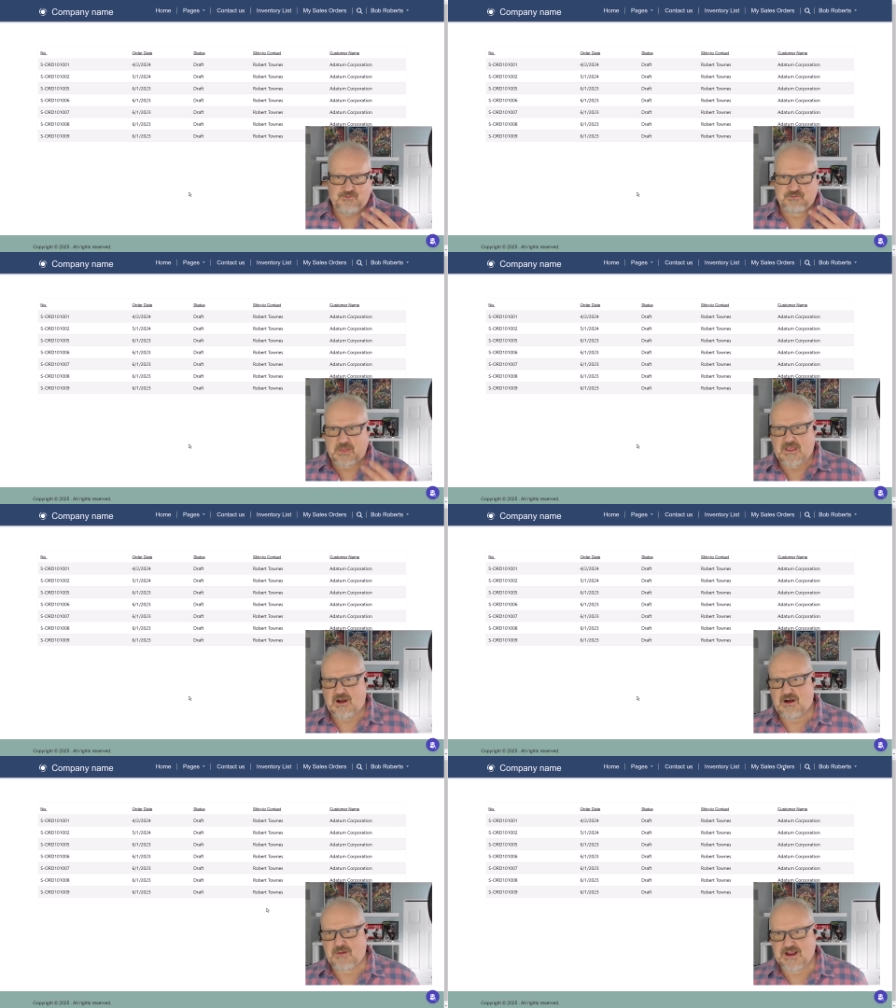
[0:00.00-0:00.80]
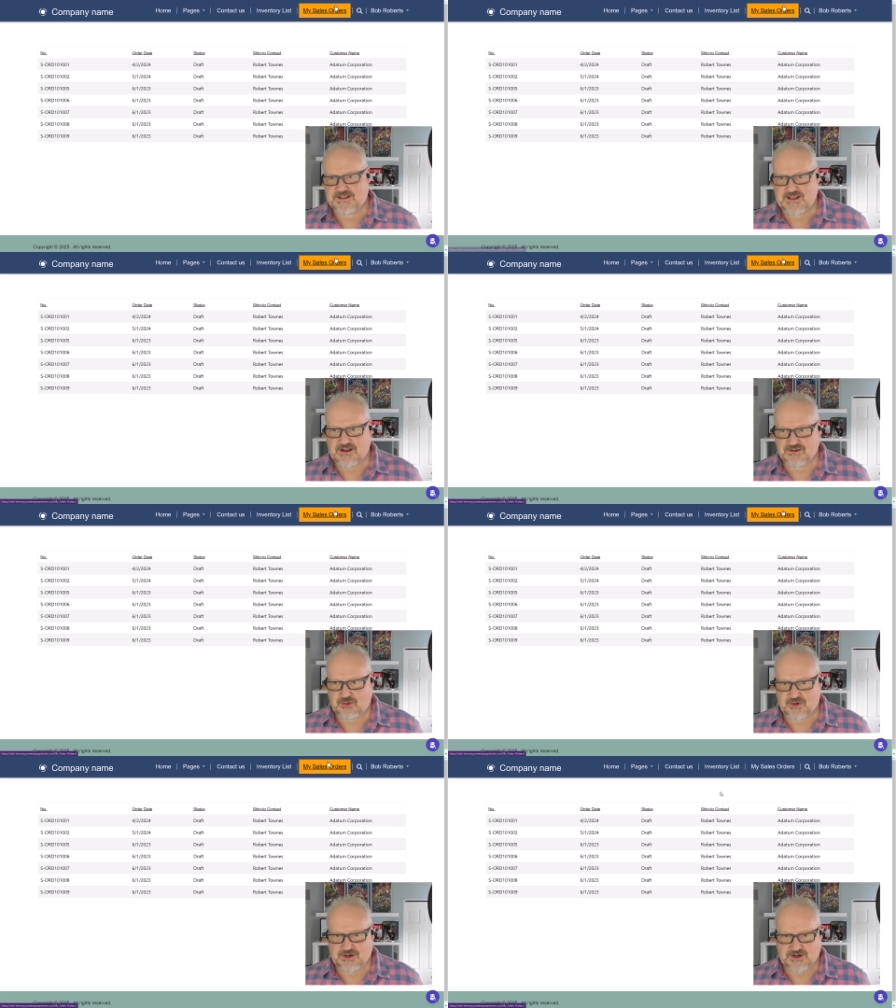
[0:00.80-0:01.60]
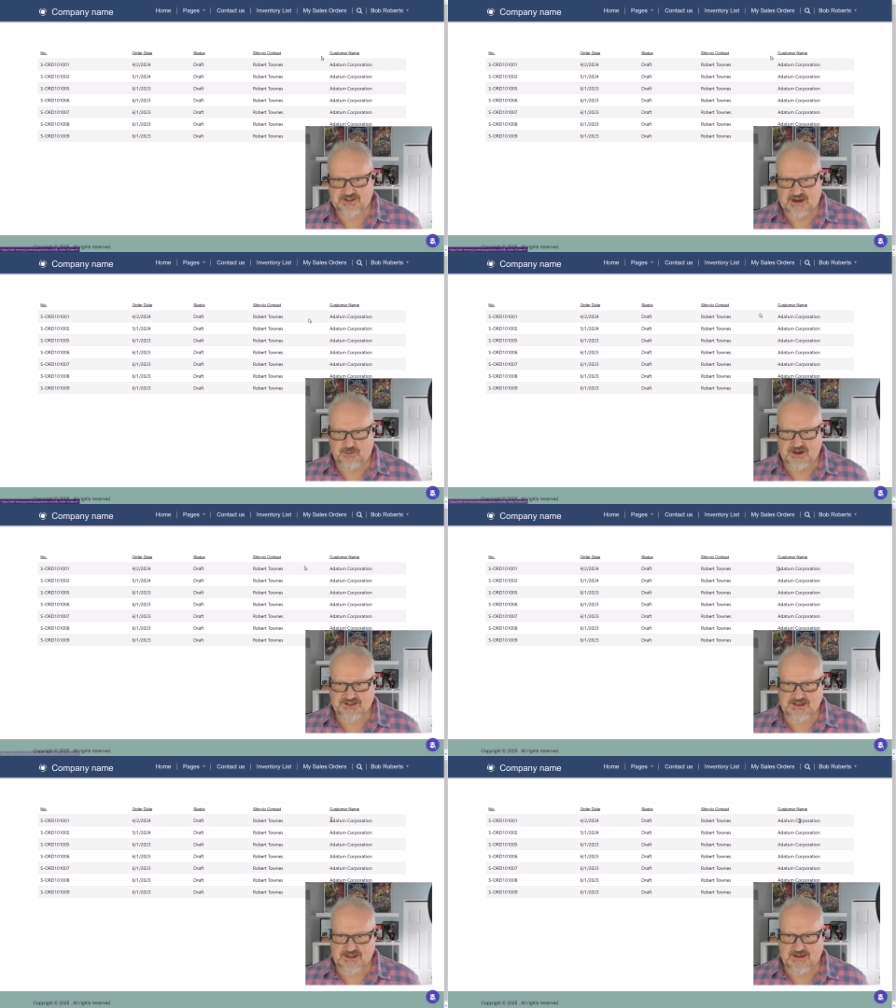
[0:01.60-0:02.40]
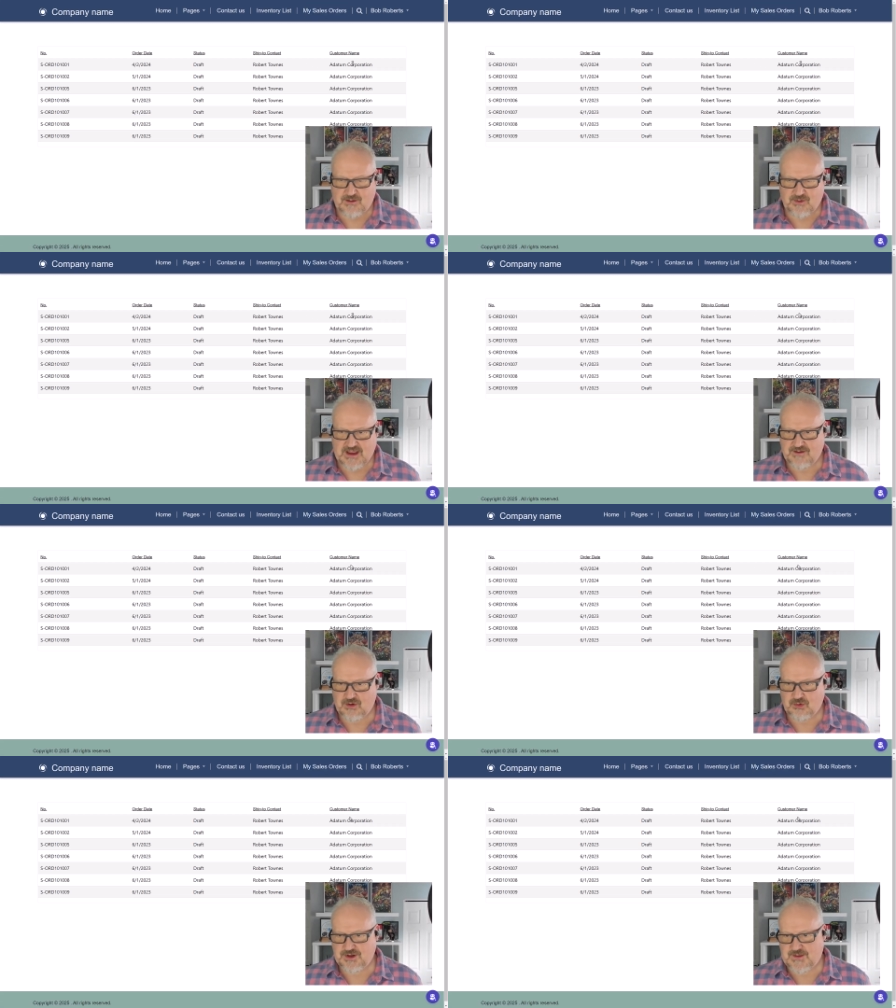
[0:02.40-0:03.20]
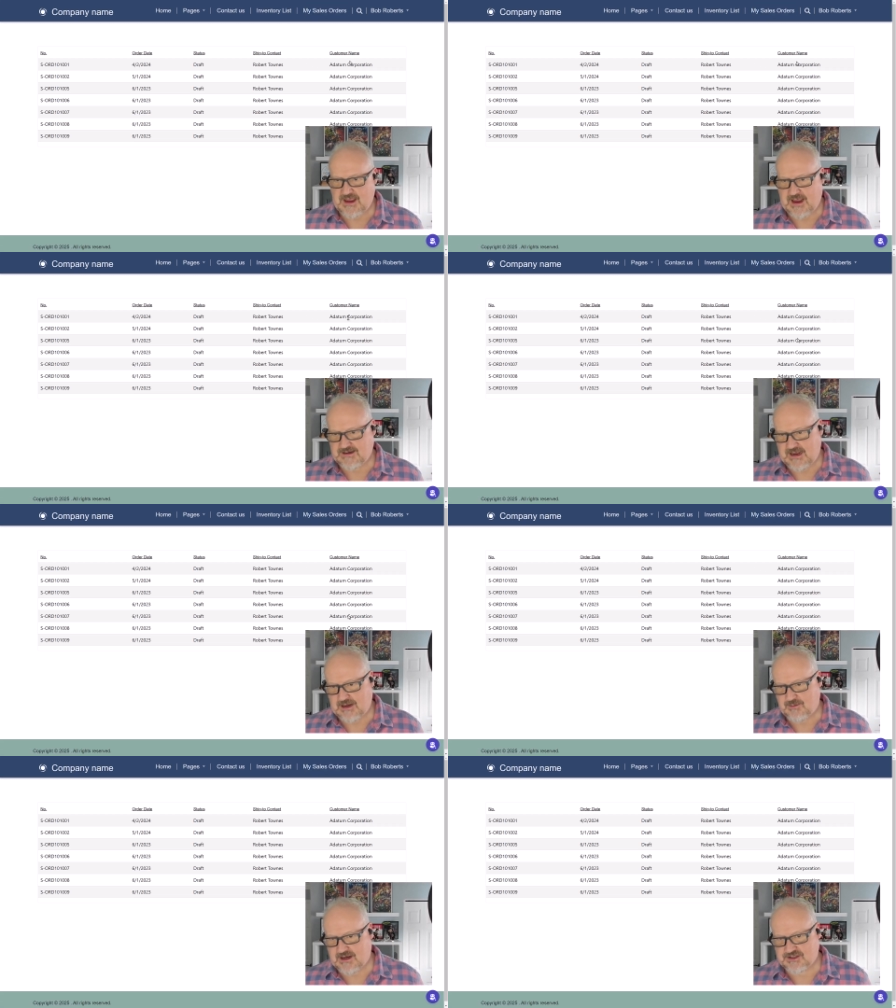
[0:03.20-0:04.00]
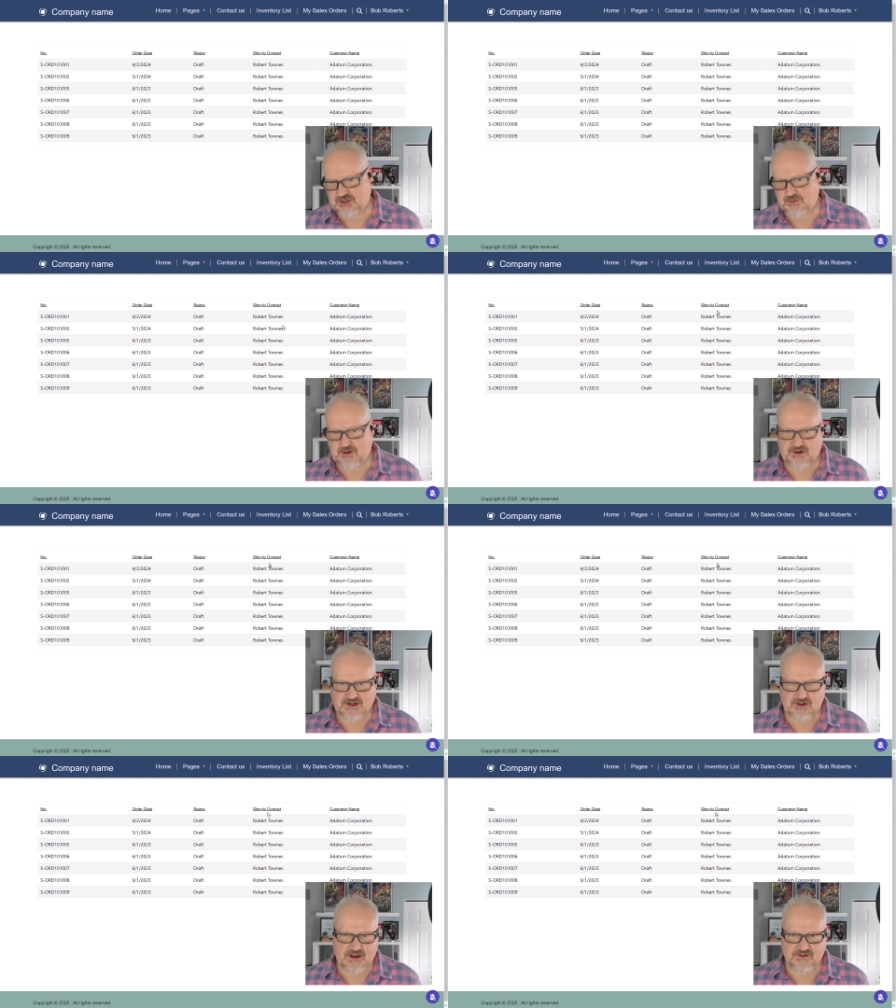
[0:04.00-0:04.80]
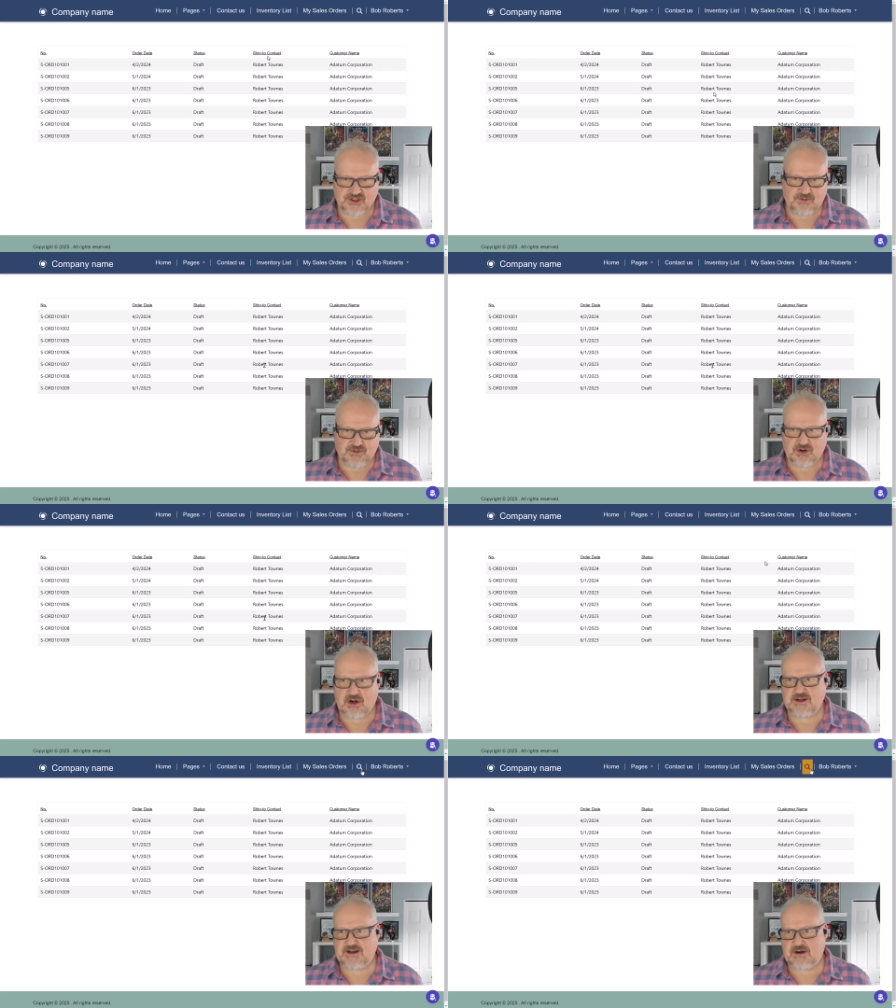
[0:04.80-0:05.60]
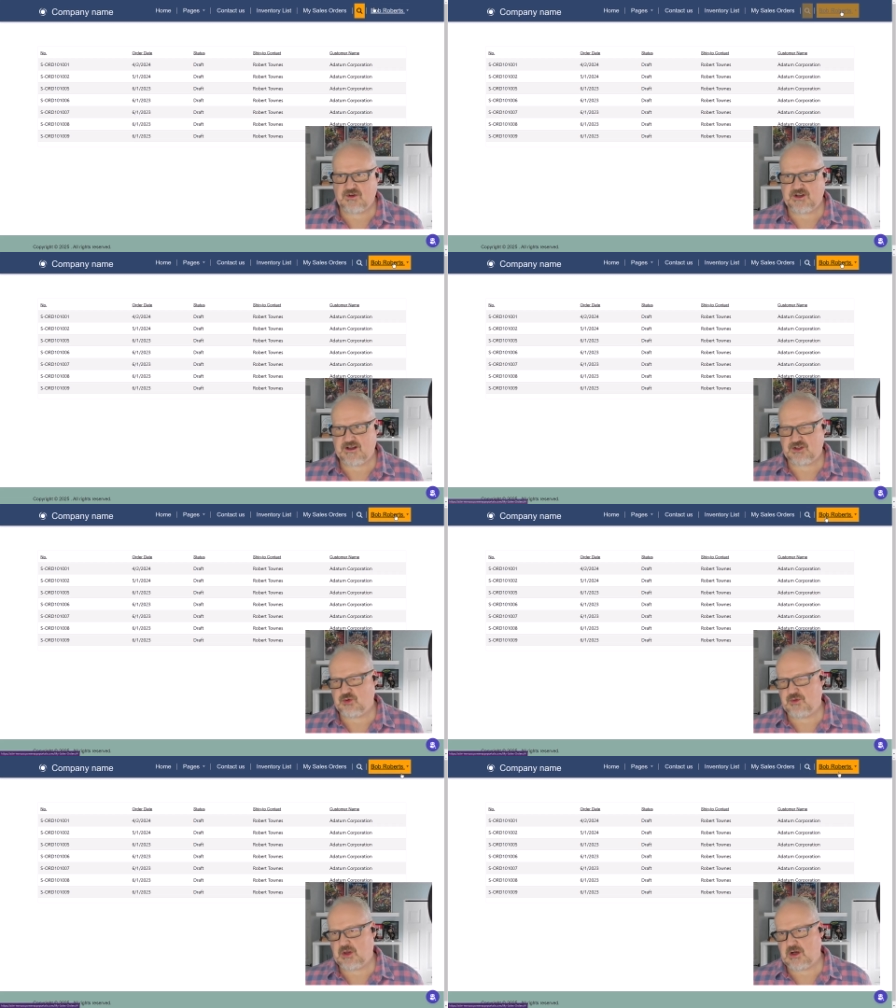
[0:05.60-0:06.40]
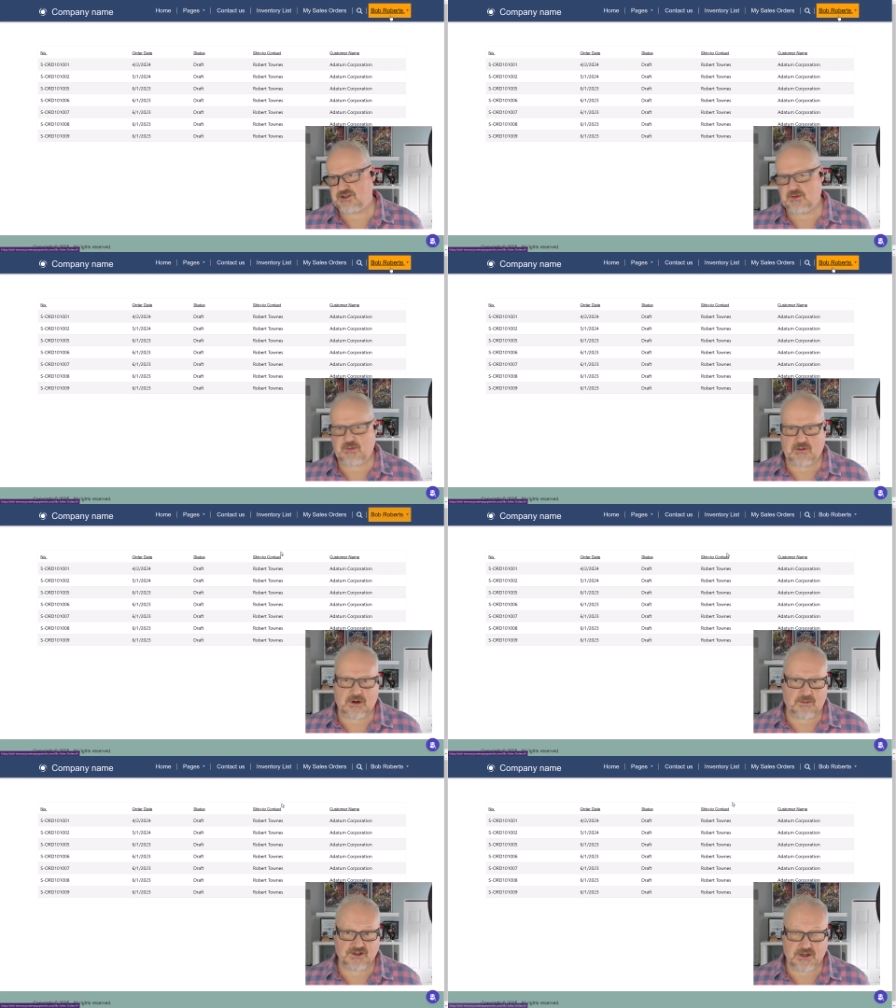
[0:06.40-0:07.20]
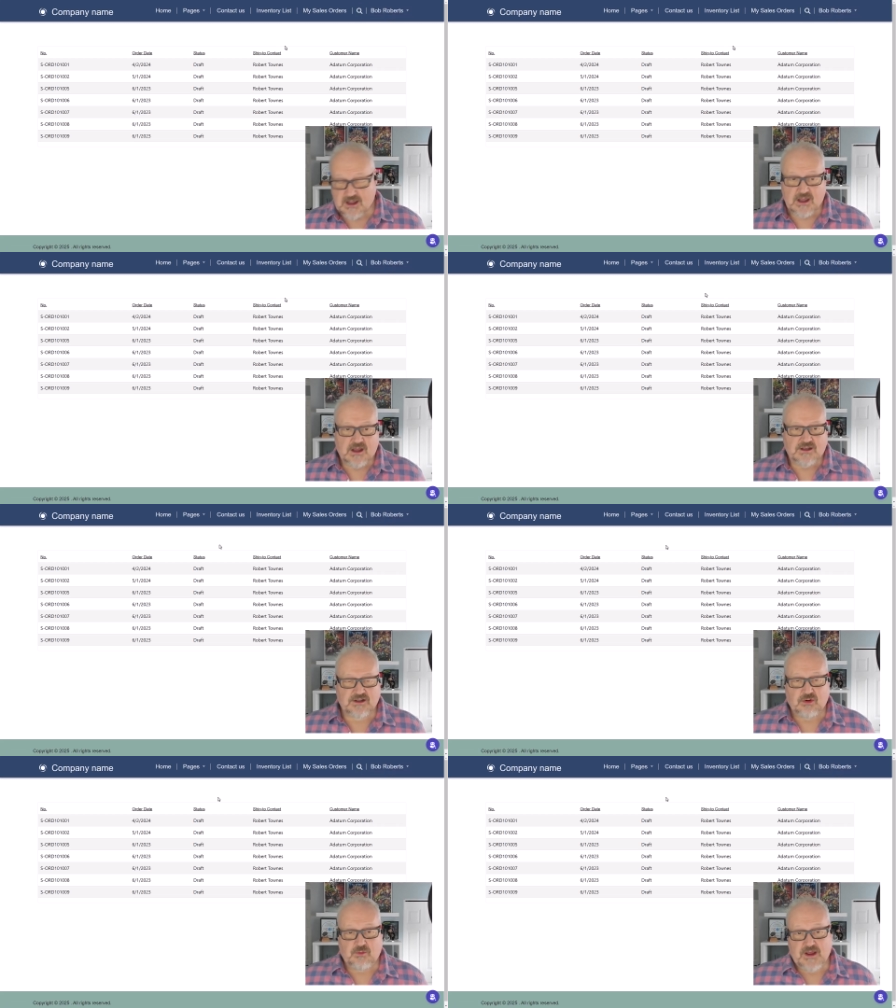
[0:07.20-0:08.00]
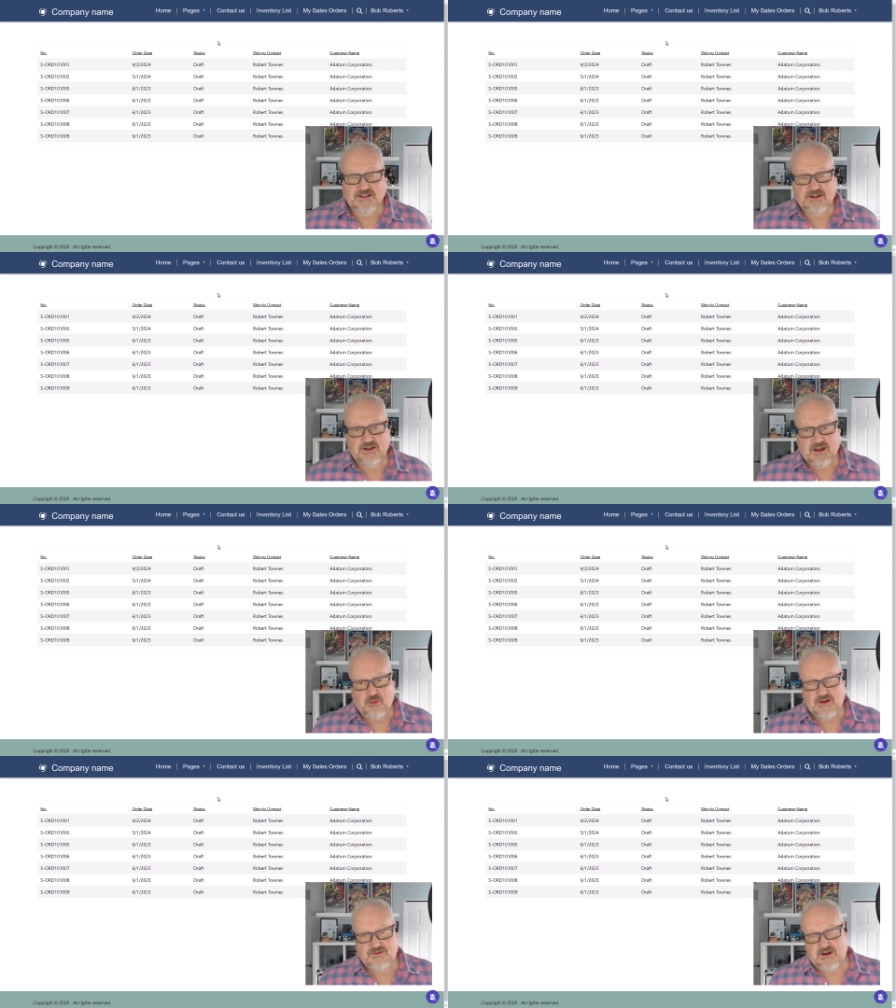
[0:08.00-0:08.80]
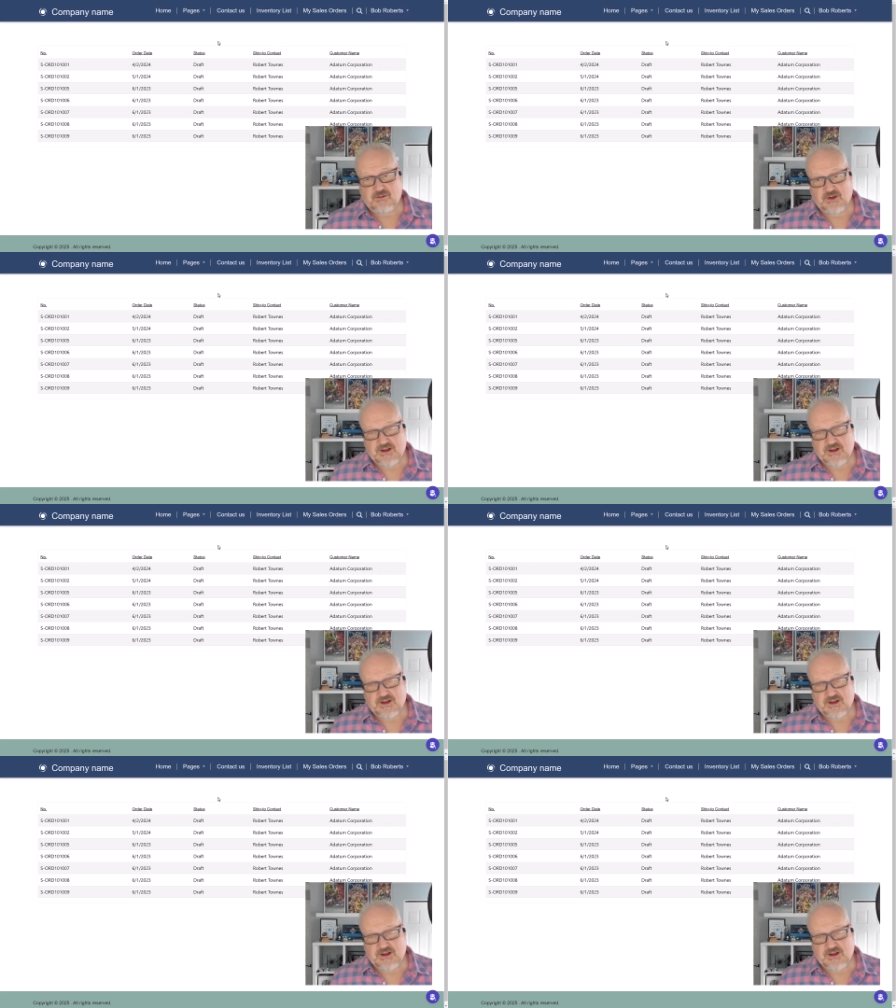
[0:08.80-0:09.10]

on my sales orders, and we see that we have only the A datum customer. We do have the ship to contact, which I assume belongs to Bob Roberts' company. So basically, we've done a really cool